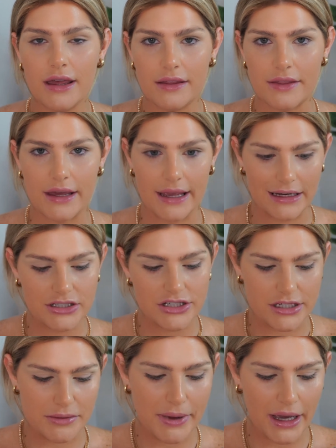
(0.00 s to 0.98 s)
the
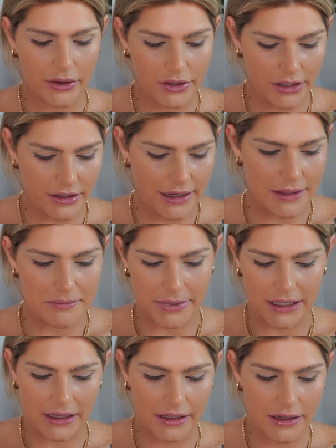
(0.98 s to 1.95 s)
HD powder in
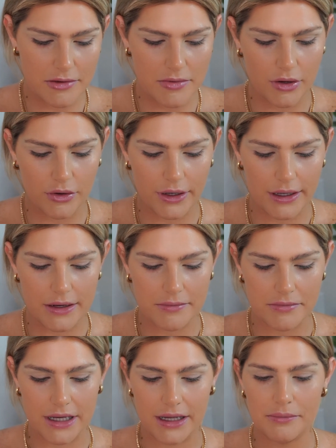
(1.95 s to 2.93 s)
medium
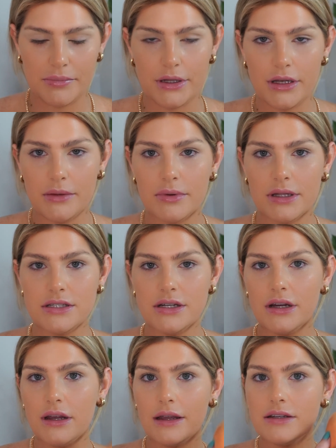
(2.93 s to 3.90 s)
on my beauty
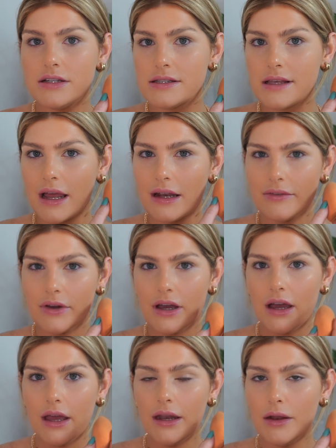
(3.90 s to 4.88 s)
blender and just kind of
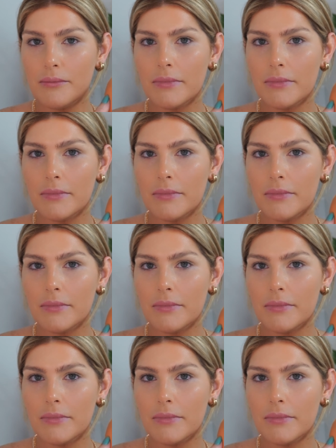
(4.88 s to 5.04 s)
cut